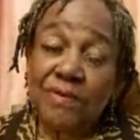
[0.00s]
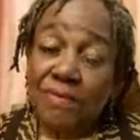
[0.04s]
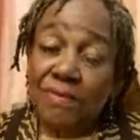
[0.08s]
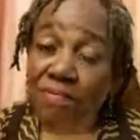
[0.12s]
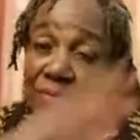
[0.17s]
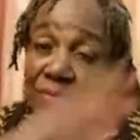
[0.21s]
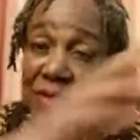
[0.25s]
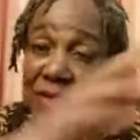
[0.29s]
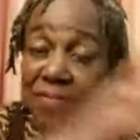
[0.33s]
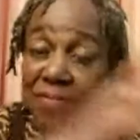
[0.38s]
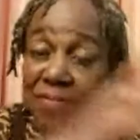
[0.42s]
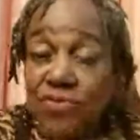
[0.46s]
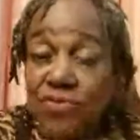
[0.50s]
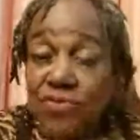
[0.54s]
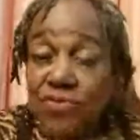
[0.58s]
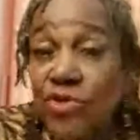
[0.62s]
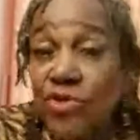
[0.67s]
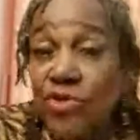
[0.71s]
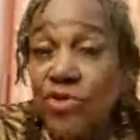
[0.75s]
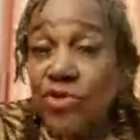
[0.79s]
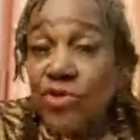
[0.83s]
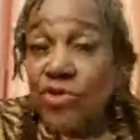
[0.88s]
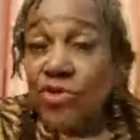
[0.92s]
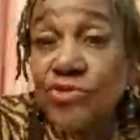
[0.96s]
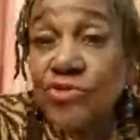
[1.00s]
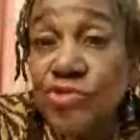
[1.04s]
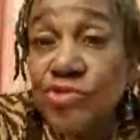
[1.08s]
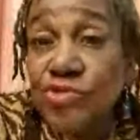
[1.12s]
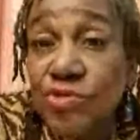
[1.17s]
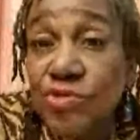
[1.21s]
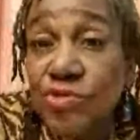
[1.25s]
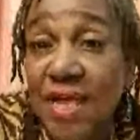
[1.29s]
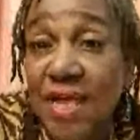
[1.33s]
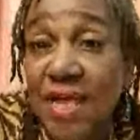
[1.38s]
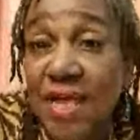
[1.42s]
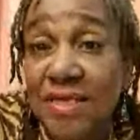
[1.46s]
Maybe you want to do
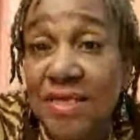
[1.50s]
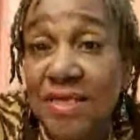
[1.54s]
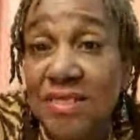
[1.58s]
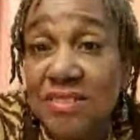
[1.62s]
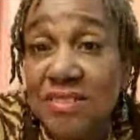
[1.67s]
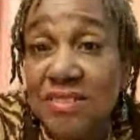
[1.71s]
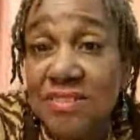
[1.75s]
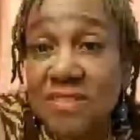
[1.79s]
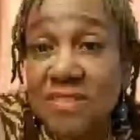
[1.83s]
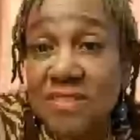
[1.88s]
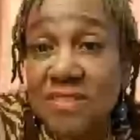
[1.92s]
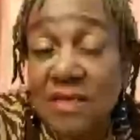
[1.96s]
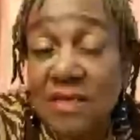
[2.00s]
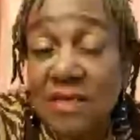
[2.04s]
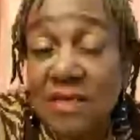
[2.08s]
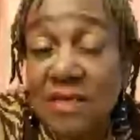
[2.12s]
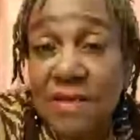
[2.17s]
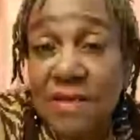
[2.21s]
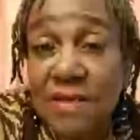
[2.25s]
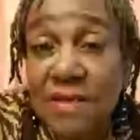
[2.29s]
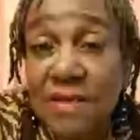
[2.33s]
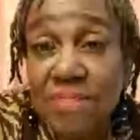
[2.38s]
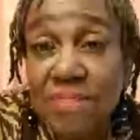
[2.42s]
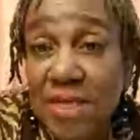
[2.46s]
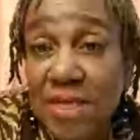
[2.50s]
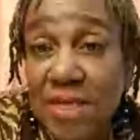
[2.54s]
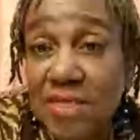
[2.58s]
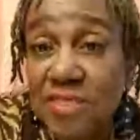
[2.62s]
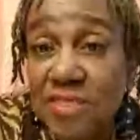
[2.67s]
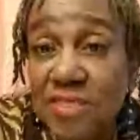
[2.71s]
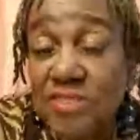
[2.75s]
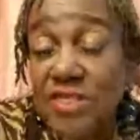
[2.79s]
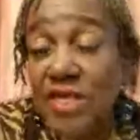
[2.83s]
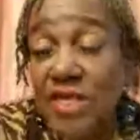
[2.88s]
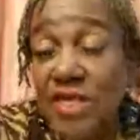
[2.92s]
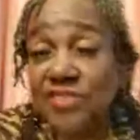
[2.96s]
2 days of
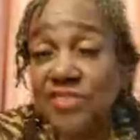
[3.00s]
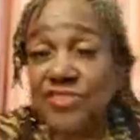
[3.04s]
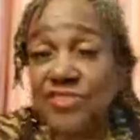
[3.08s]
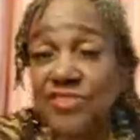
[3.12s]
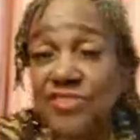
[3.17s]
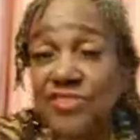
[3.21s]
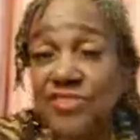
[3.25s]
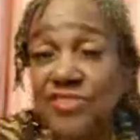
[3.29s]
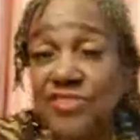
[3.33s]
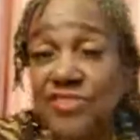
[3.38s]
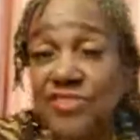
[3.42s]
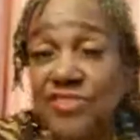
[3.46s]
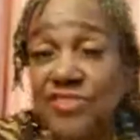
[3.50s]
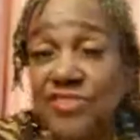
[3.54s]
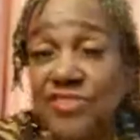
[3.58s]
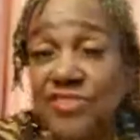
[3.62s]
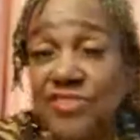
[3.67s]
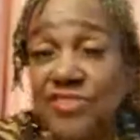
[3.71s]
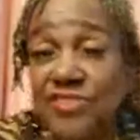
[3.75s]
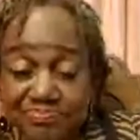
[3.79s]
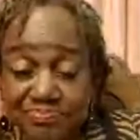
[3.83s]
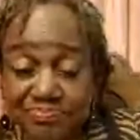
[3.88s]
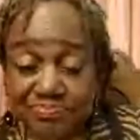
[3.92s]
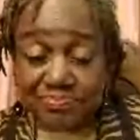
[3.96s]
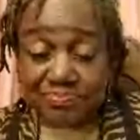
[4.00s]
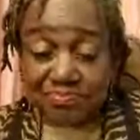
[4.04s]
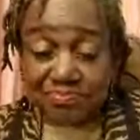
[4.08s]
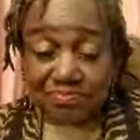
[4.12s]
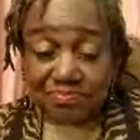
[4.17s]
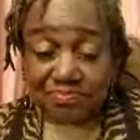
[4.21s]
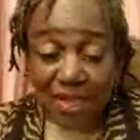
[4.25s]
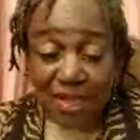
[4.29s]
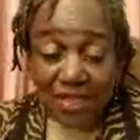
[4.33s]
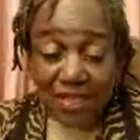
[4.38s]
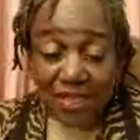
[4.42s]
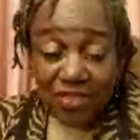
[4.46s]
meditation.
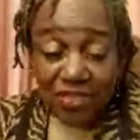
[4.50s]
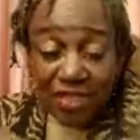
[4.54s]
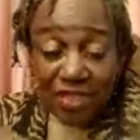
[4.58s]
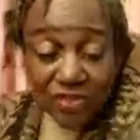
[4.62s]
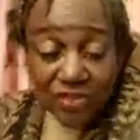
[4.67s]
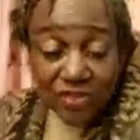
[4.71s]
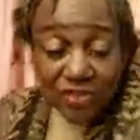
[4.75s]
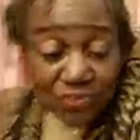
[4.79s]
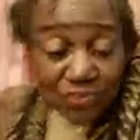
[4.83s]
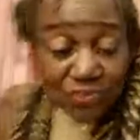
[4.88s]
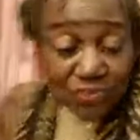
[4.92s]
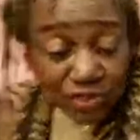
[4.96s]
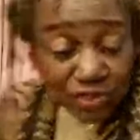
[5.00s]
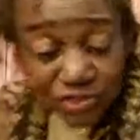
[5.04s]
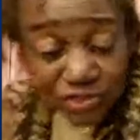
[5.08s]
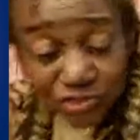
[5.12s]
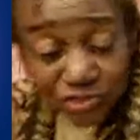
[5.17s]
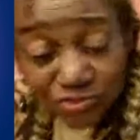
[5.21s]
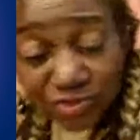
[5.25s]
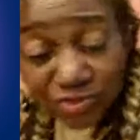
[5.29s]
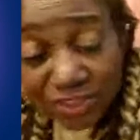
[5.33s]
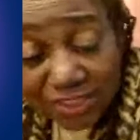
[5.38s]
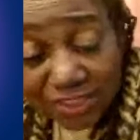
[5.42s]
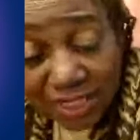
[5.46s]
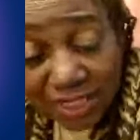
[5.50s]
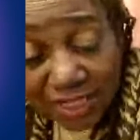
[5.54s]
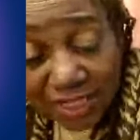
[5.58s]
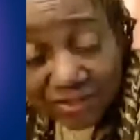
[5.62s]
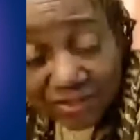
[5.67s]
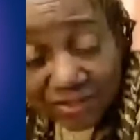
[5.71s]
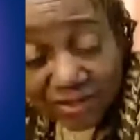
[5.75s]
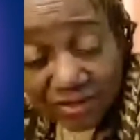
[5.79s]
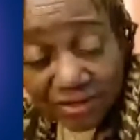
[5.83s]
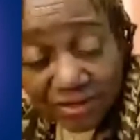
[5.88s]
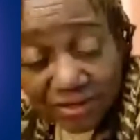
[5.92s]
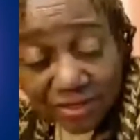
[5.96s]
And then you want to do
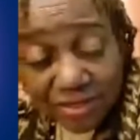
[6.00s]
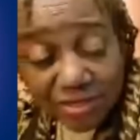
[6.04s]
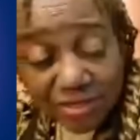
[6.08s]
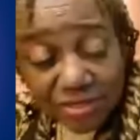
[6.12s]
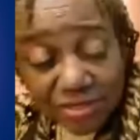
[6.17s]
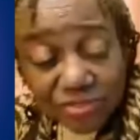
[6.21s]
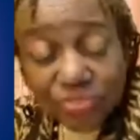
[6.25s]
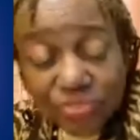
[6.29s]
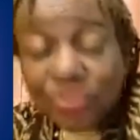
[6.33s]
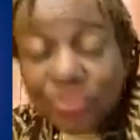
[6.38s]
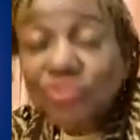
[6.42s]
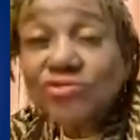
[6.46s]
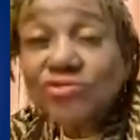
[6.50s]
another 2